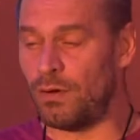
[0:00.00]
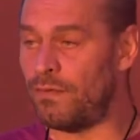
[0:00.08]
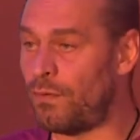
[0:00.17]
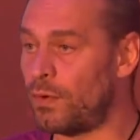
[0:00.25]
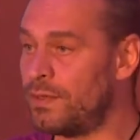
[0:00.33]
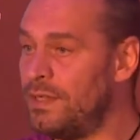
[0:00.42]

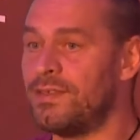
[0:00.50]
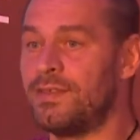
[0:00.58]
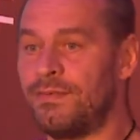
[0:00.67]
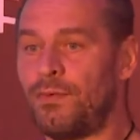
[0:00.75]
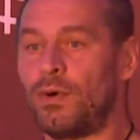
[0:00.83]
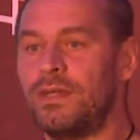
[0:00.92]
for
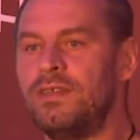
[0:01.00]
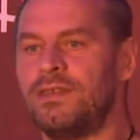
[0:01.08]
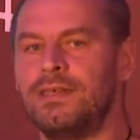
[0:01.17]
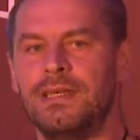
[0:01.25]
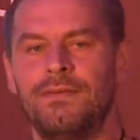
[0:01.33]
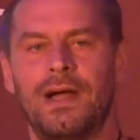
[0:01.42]
this
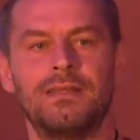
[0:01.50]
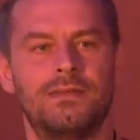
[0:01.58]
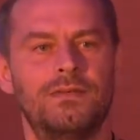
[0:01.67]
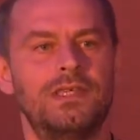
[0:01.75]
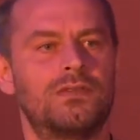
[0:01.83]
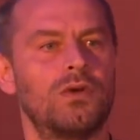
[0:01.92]
event,
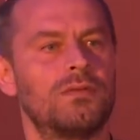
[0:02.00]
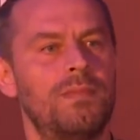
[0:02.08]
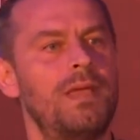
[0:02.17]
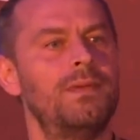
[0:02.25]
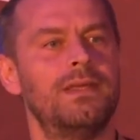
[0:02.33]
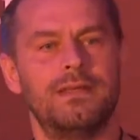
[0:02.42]
we thought
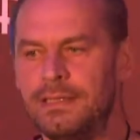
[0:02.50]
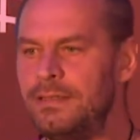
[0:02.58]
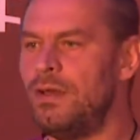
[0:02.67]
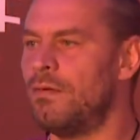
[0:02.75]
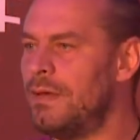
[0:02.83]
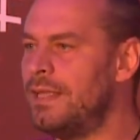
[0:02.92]
maybe,
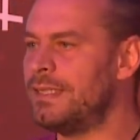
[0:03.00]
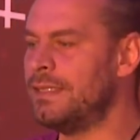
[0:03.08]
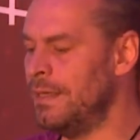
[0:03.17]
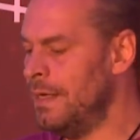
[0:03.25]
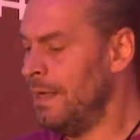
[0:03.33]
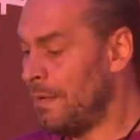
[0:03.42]

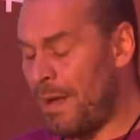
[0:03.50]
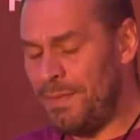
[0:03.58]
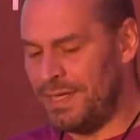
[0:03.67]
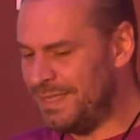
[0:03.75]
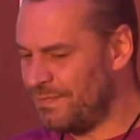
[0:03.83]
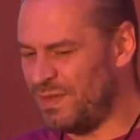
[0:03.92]

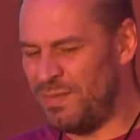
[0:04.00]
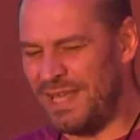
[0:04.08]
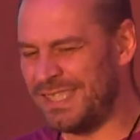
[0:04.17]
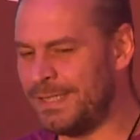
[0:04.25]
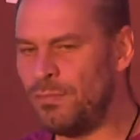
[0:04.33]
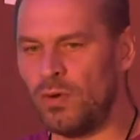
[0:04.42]
it will be a
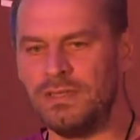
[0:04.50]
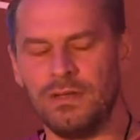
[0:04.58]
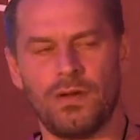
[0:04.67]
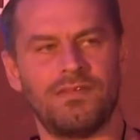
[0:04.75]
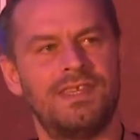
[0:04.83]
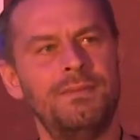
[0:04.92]

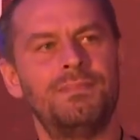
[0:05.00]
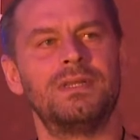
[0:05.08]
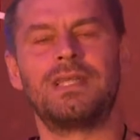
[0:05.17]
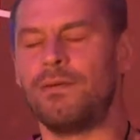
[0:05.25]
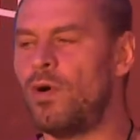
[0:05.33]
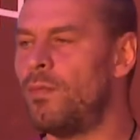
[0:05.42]
simple
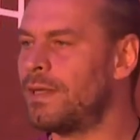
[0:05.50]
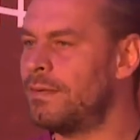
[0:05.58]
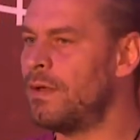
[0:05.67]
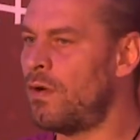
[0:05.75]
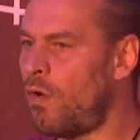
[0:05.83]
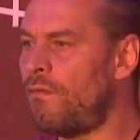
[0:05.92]
demo, but
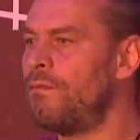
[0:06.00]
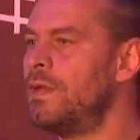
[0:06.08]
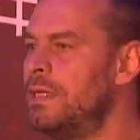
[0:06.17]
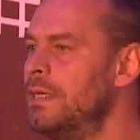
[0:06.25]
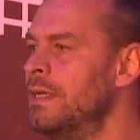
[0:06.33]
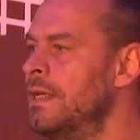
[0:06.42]

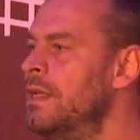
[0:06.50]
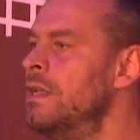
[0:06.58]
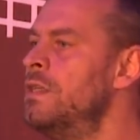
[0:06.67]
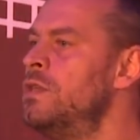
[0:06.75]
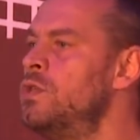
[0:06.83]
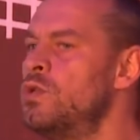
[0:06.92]
hopefully
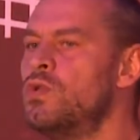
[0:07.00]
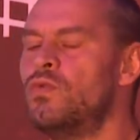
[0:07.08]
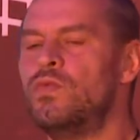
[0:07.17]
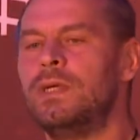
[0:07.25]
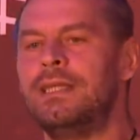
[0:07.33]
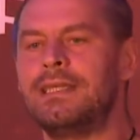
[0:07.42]
you
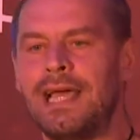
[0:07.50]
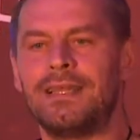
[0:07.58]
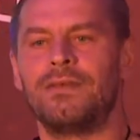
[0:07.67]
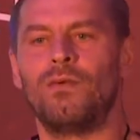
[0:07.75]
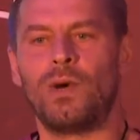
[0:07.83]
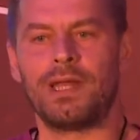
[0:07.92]
will
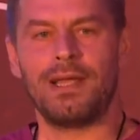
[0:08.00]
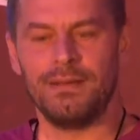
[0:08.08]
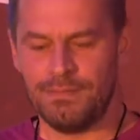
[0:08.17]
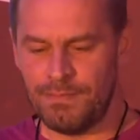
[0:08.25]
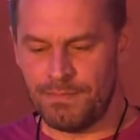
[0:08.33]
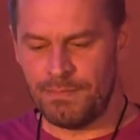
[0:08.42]
get what
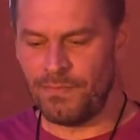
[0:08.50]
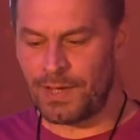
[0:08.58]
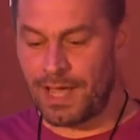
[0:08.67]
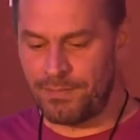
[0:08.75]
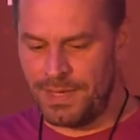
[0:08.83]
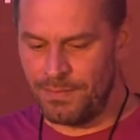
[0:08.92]

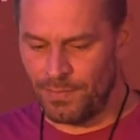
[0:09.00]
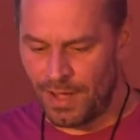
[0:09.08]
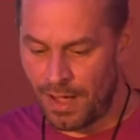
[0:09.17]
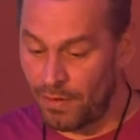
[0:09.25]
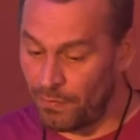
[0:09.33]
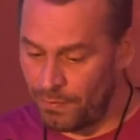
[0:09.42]
I mean,
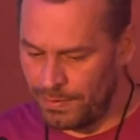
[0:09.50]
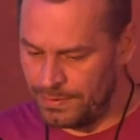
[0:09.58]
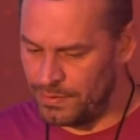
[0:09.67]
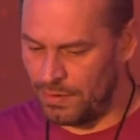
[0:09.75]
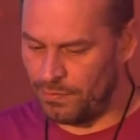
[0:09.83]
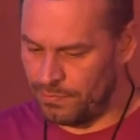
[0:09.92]
how,
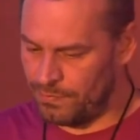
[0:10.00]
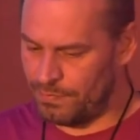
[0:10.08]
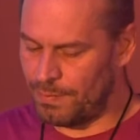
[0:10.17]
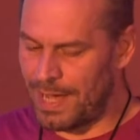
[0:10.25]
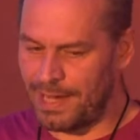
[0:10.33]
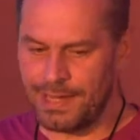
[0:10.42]

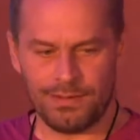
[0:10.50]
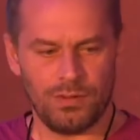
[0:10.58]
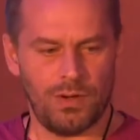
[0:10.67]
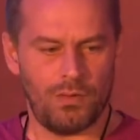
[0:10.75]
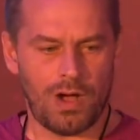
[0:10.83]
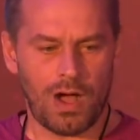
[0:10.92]

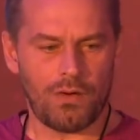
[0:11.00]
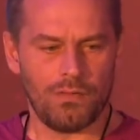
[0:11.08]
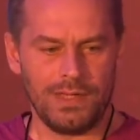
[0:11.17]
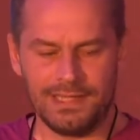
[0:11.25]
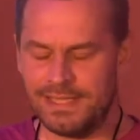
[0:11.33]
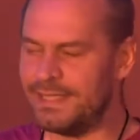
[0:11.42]

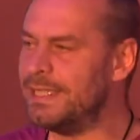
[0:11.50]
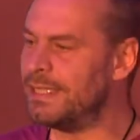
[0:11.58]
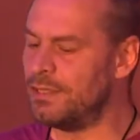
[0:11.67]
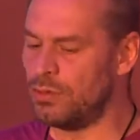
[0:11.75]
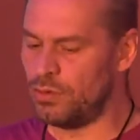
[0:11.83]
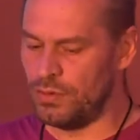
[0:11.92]
how it is
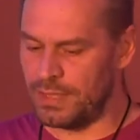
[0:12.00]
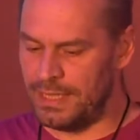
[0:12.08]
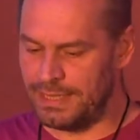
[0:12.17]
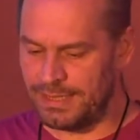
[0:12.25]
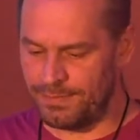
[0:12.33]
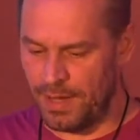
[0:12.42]
easy to do
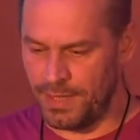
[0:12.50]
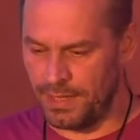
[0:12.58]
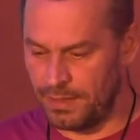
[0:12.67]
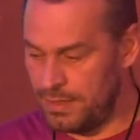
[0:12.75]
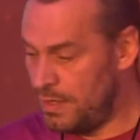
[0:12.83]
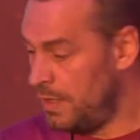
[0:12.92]
click spamming.
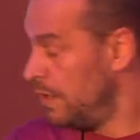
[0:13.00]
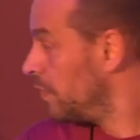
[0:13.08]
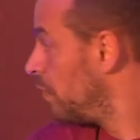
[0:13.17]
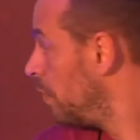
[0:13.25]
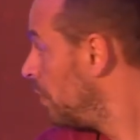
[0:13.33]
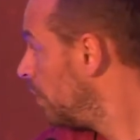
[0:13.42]

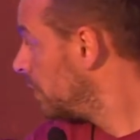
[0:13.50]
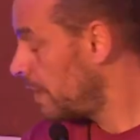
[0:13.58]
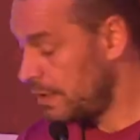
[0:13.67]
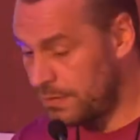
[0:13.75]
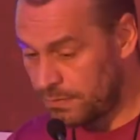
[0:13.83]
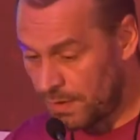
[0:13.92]
So
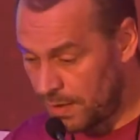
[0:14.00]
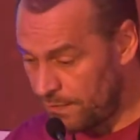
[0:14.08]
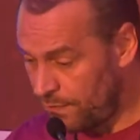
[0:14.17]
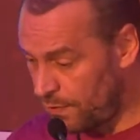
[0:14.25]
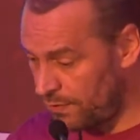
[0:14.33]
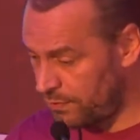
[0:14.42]
that's why
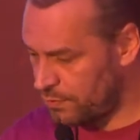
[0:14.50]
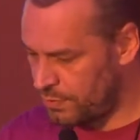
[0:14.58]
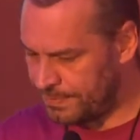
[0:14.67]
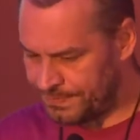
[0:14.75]
first